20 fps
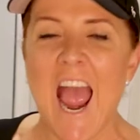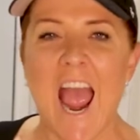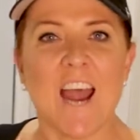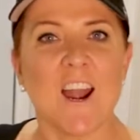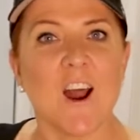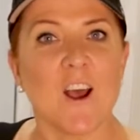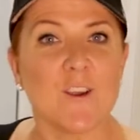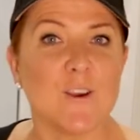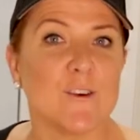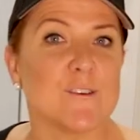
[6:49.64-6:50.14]

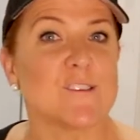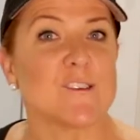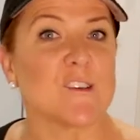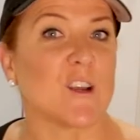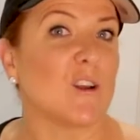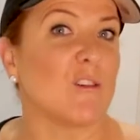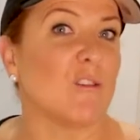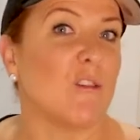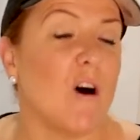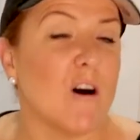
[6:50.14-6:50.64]
And I used a
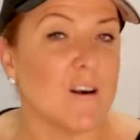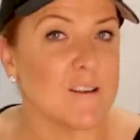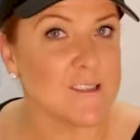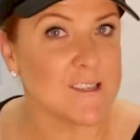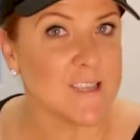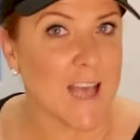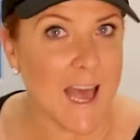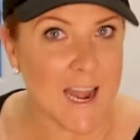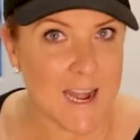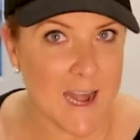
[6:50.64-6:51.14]

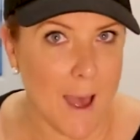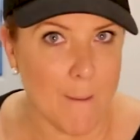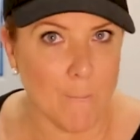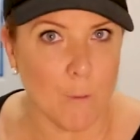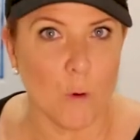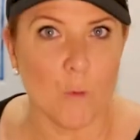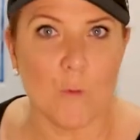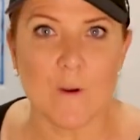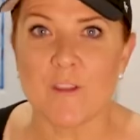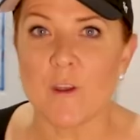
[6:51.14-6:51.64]
gloss
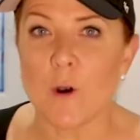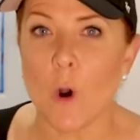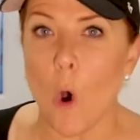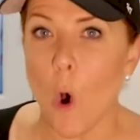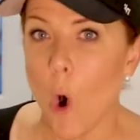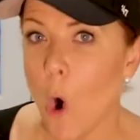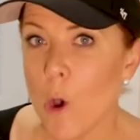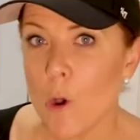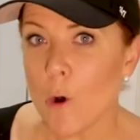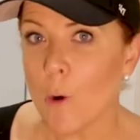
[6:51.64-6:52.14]
enamel with an
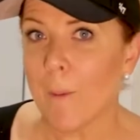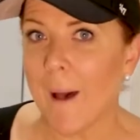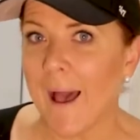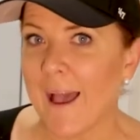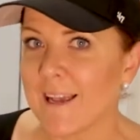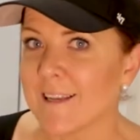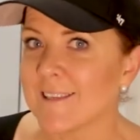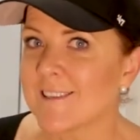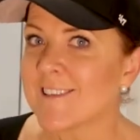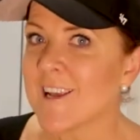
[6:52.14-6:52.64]
oil
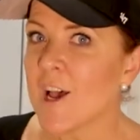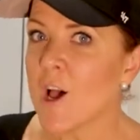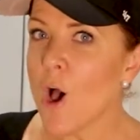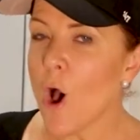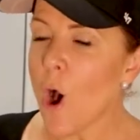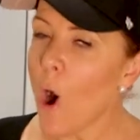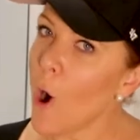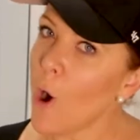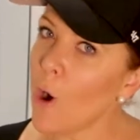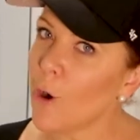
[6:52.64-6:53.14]
base
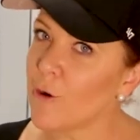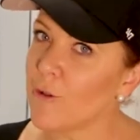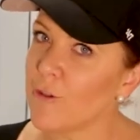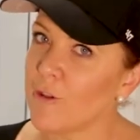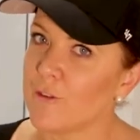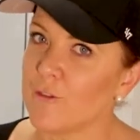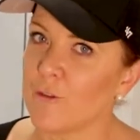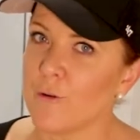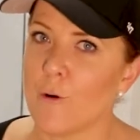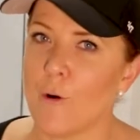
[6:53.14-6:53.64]
on
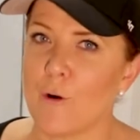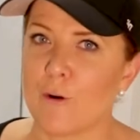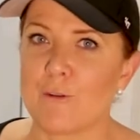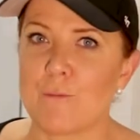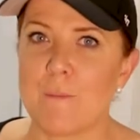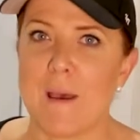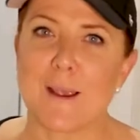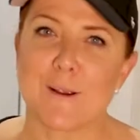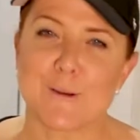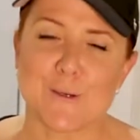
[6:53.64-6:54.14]
the door to
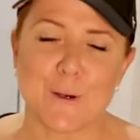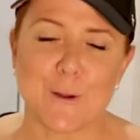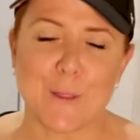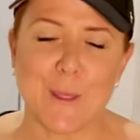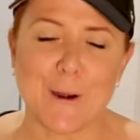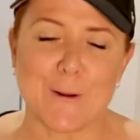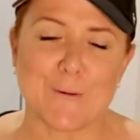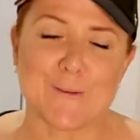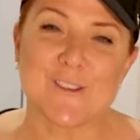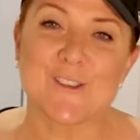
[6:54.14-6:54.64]
make sure
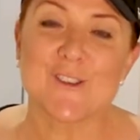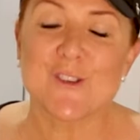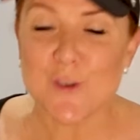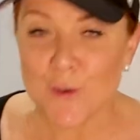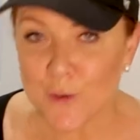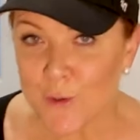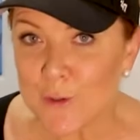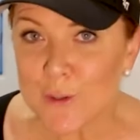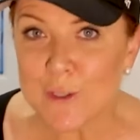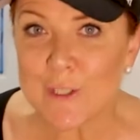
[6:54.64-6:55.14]
that it was
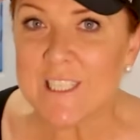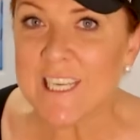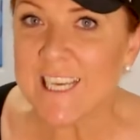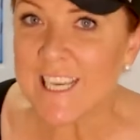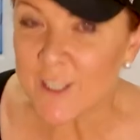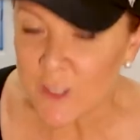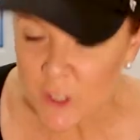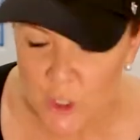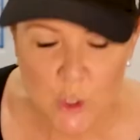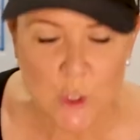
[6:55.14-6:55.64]

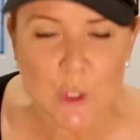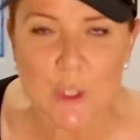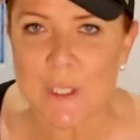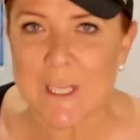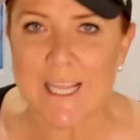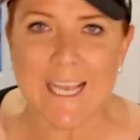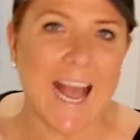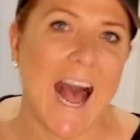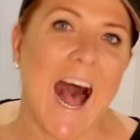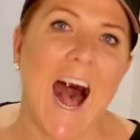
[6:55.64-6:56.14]
truly,
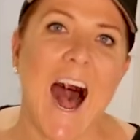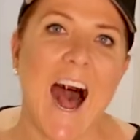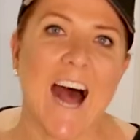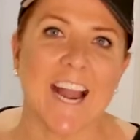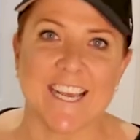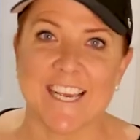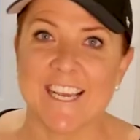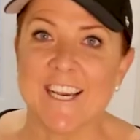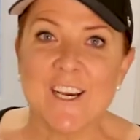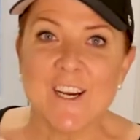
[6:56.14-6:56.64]
truly
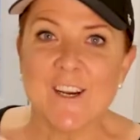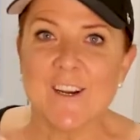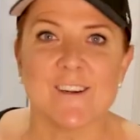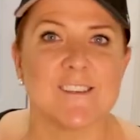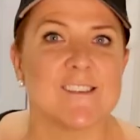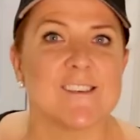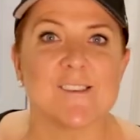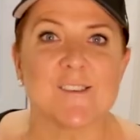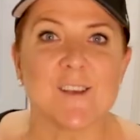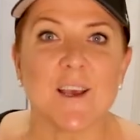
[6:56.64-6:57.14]
hardy
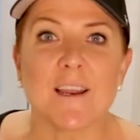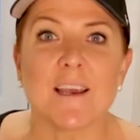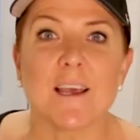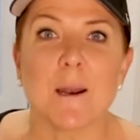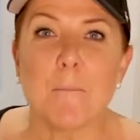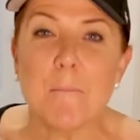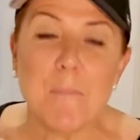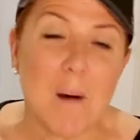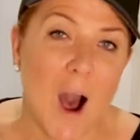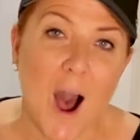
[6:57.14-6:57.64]
because it's going to
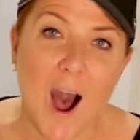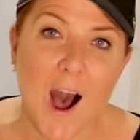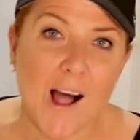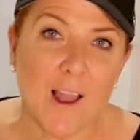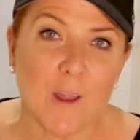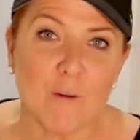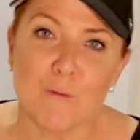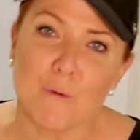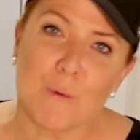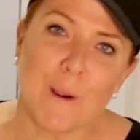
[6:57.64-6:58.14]
get a
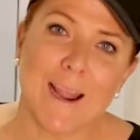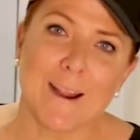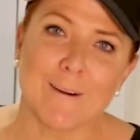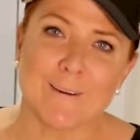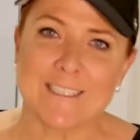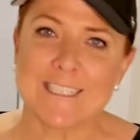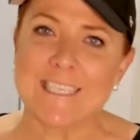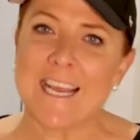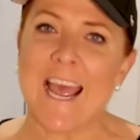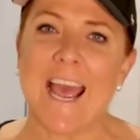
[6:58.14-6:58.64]
pile of wear
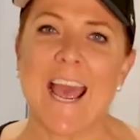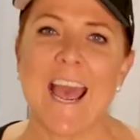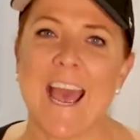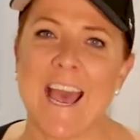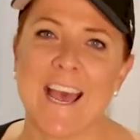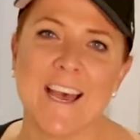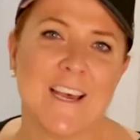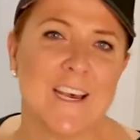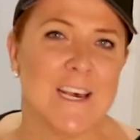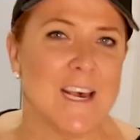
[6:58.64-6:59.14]
and
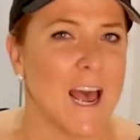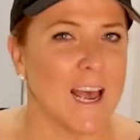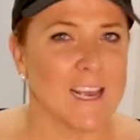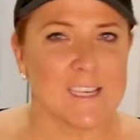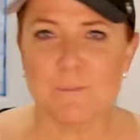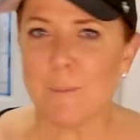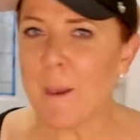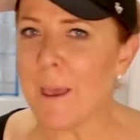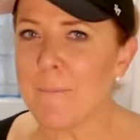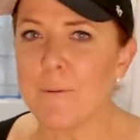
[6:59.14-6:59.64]
tear
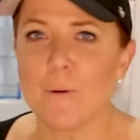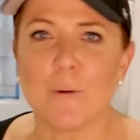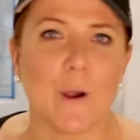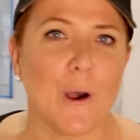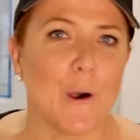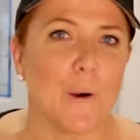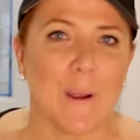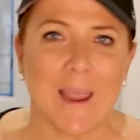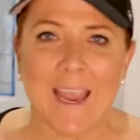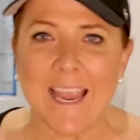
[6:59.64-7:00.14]
as people
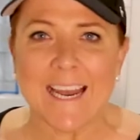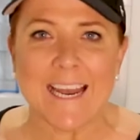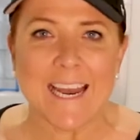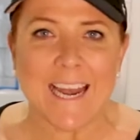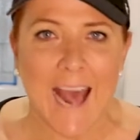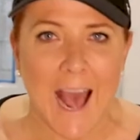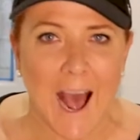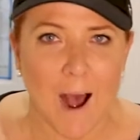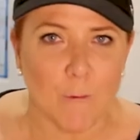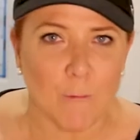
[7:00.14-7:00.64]
go in
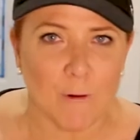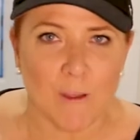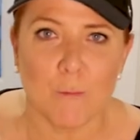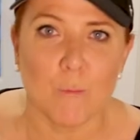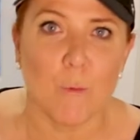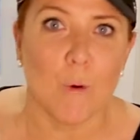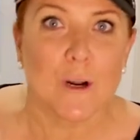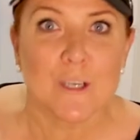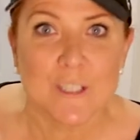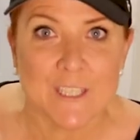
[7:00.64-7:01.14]
and out with
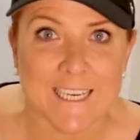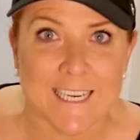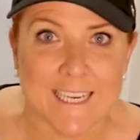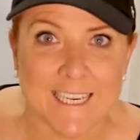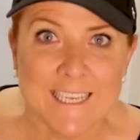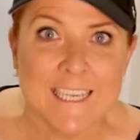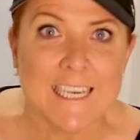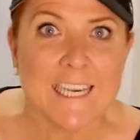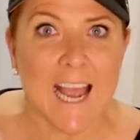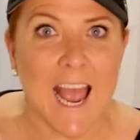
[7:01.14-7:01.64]

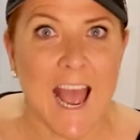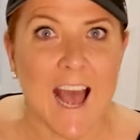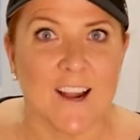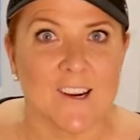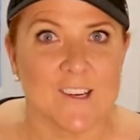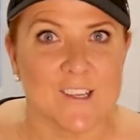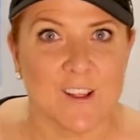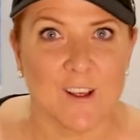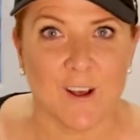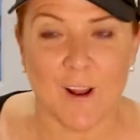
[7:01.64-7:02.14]
washing
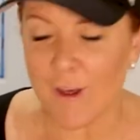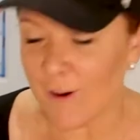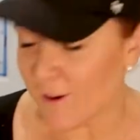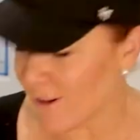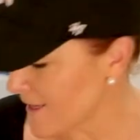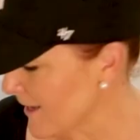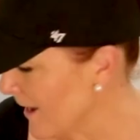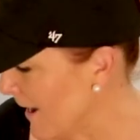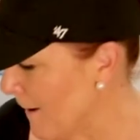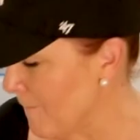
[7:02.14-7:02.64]
out to the
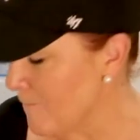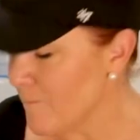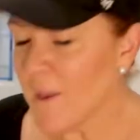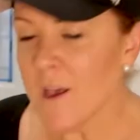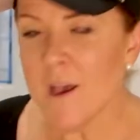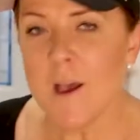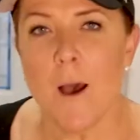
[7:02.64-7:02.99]
clothesline.